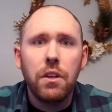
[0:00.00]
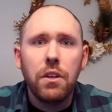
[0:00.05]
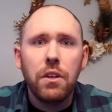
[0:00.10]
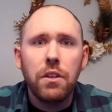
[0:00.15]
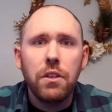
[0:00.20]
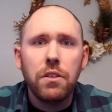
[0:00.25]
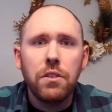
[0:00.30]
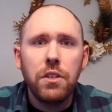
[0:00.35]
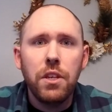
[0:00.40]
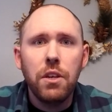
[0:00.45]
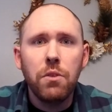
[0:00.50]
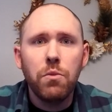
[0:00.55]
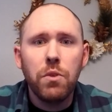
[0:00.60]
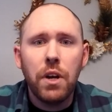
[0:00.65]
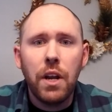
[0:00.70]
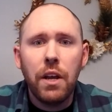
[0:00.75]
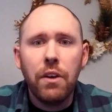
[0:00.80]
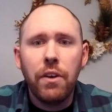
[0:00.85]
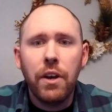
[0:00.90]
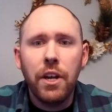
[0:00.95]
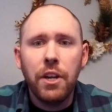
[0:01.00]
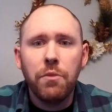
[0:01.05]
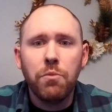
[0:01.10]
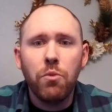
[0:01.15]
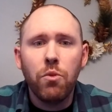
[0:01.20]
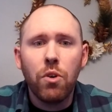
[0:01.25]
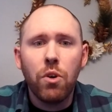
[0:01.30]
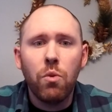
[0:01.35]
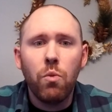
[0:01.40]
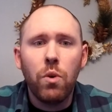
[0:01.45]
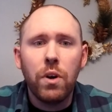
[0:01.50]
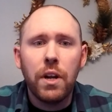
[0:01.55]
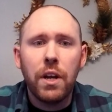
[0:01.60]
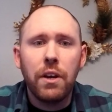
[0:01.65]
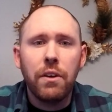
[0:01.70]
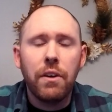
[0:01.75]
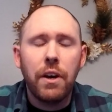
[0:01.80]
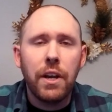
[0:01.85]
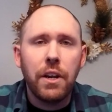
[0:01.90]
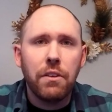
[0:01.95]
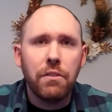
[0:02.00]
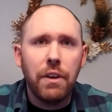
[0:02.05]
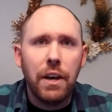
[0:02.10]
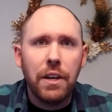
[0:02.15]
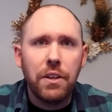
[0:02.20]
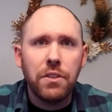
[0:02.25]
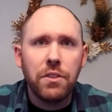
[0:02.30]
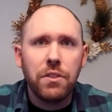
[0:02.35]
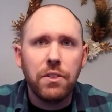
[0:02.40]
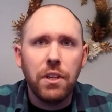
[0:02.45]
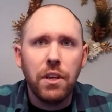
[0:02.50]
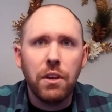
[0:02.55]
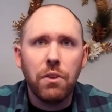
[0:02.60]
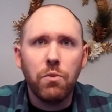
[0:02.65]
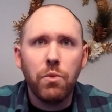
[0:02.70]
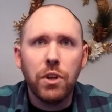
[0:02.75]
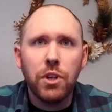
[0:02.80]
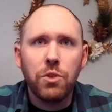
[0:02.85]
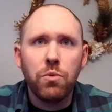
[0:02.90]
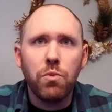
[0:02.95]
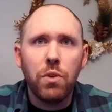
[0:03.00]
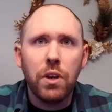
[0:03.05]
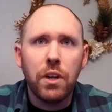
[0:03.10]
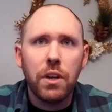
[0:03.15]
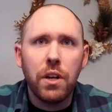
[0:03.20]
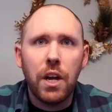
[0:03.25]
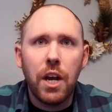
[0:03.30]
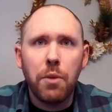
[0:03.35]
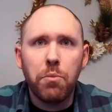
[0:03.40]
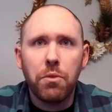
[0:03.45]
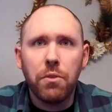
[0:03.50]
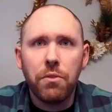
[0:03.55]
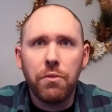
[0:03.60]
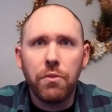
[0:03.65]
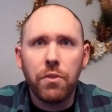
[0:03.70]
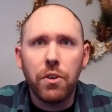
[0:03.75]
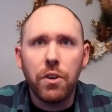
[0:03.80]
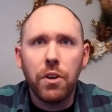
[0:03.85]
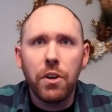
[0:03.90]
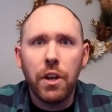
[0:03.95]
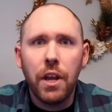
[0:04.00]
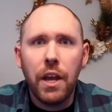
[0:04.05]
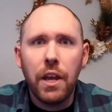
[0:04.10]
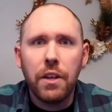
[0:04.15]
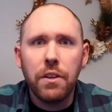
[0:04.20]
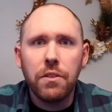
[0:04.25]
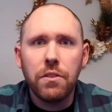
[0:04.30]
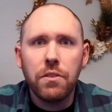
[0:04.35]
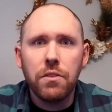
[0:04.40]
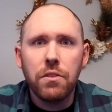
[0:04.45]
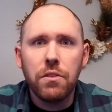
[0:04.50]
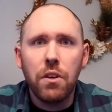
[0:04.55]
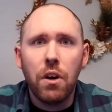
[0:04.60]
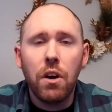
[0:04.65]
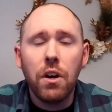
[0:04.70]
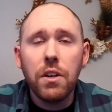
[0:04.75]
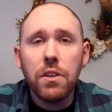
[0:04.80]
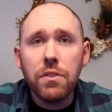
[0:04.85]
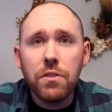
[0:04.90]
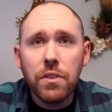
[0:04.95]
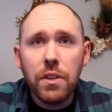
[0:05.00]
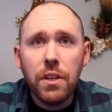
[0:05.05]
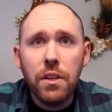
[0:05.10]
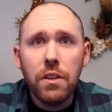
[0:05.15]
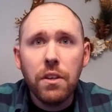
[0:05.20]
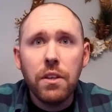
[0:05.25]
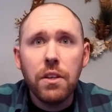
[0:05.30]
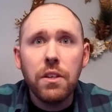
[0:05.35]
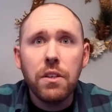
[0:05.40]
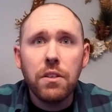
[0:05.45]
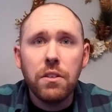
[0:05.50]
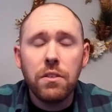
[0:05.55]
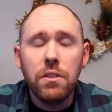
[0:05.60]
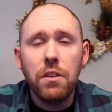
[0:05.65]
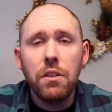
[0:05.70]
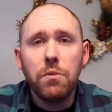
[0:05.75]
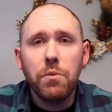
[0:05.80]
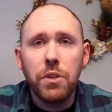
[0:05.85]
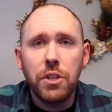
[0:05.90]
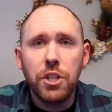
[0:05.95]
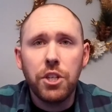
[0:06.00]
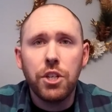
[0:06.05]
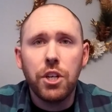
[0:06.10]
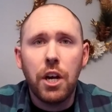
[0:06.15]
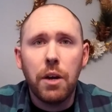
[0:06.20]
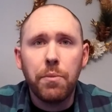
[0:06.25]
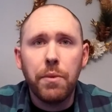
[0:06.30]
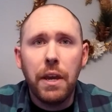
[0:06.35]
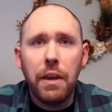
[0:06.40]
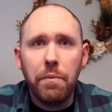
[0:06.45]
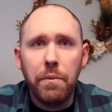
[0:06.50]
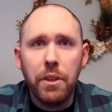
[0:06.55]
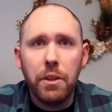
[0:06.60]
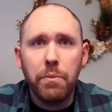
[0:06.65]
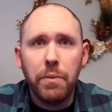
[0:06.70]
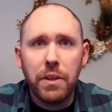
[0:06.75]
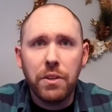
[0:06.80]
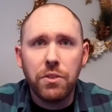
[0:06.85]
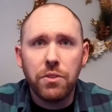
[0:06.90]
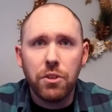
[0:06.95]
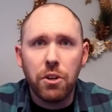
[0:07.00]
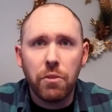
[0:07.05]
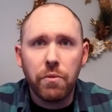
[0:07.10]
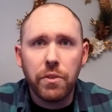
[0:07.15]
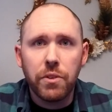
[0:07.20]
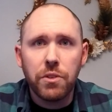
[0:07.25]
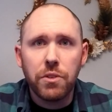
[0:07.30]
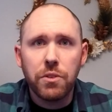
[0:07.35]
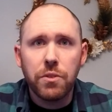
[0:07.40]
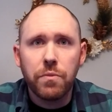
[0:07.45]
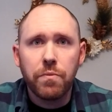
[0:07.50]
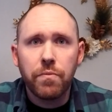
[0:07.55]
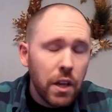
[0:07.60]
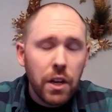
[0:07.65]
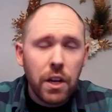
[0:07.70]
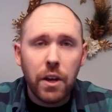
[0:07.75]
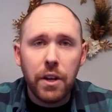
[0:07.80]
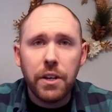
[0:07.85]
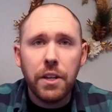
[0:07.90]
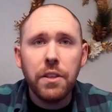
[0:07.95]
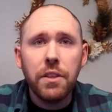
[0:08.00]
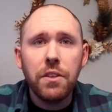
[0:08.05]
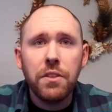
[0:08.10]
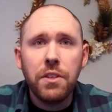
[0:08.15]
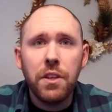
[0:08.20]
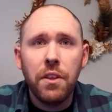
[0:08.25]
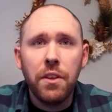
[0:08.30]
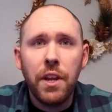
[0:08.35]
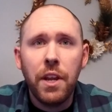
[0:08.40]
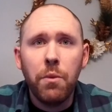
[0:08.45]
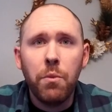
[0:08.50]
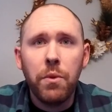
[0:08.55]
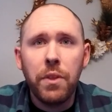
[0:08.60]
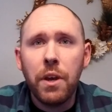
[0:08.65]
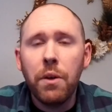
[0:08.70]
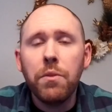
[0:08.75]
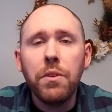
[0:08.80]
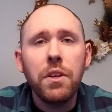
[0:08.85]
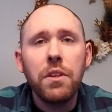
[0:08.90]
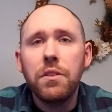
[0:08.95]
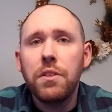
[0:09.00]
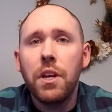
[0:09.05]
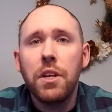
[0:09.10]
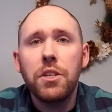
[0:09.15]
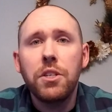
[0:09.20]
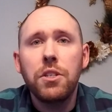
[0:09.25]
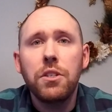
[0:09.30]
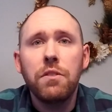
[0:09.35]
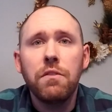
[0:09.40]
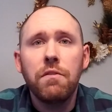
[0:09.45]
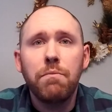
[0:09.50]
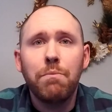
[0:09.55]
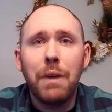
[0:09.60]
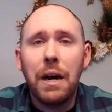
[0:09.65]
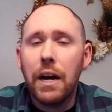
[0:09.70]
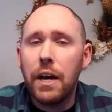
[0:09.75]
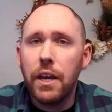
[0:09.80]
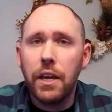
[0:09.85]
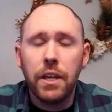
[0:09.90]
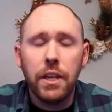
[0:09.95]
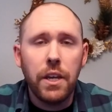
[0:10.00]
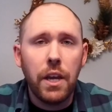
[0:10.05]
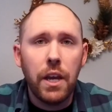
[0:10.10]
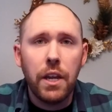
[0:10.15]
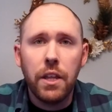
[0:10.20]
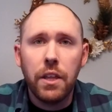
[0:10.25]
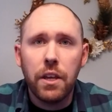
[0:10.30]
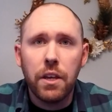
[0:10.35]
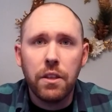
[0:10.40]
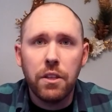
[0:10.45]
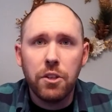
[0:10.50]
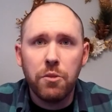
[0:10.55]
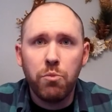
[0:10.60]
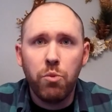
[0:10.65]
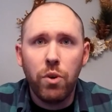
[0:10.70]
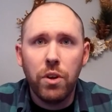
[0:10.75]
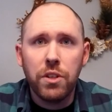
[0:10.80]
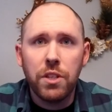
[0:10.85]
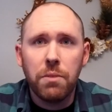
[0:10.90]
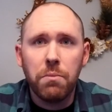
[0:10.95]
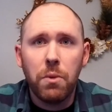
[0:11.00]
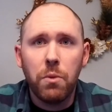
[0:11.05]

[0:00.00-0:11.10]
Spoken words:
Seeing what I liked more, what I liked less, seeing which one I preferred, and honestly, seeing which shop gave me the best service. Now, I did this the other day without the intention of buying anything at this point in time.